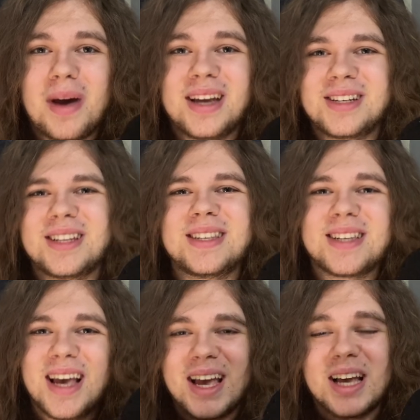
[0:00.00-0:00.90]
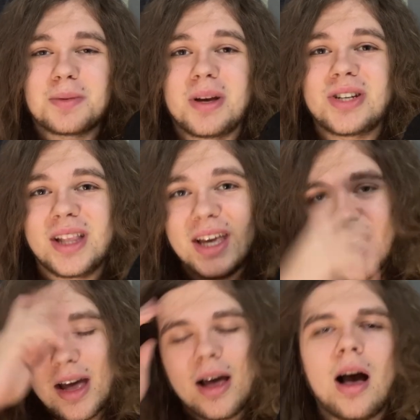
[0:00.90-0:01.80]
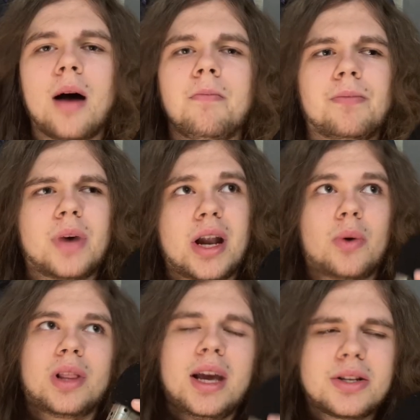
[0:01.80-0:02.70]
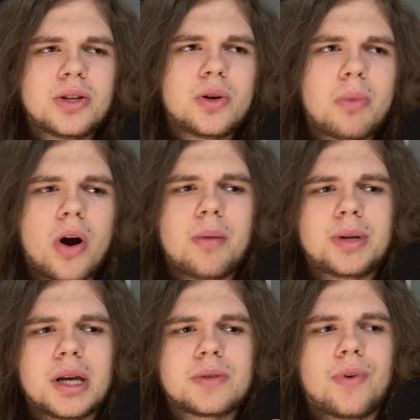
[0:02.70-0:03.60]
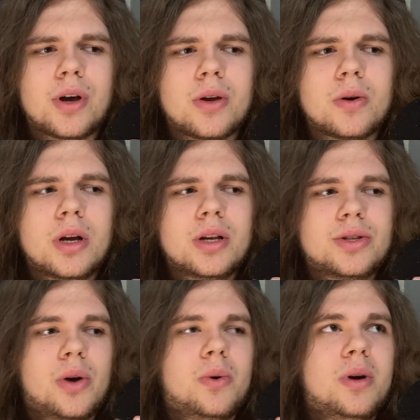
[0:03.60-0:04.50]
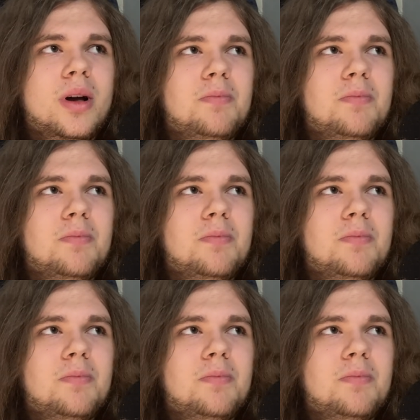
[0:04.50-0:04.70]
patience, especially. And I would like to do more updates for you, so...